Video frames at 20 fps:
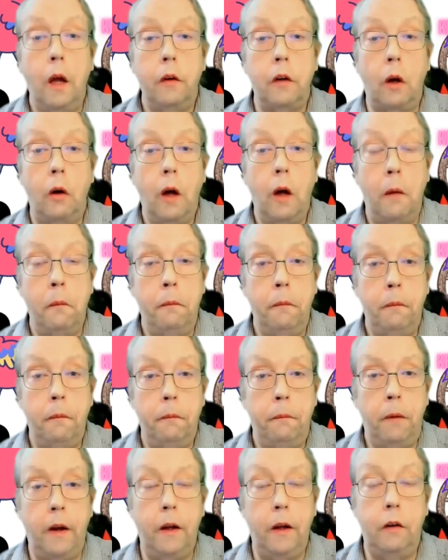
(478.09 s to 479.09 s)
So
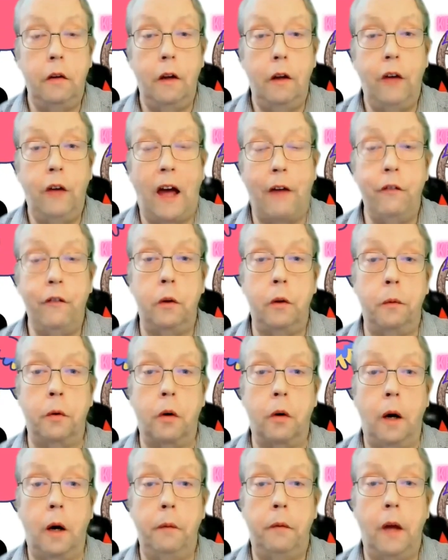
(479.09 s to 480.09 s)
please, if you haven't
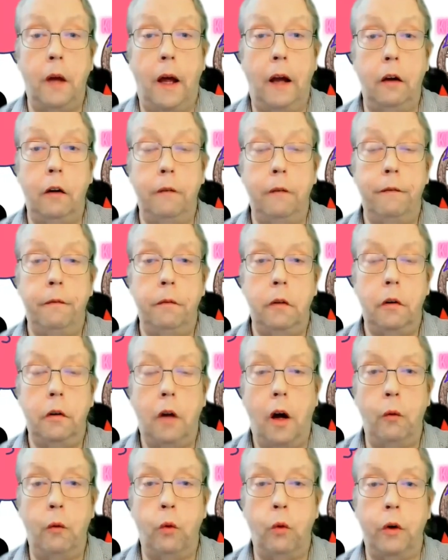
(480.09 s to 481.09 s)
subscribed and you've
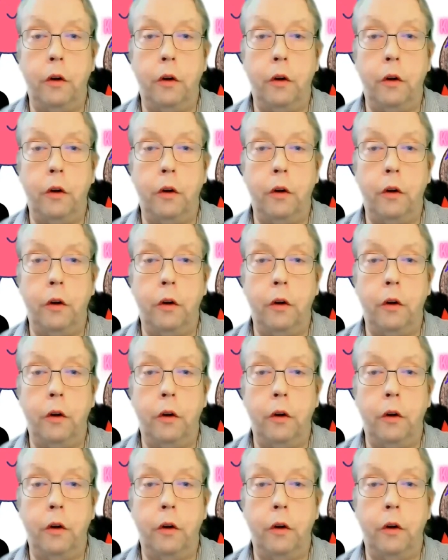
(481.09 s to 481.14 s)
started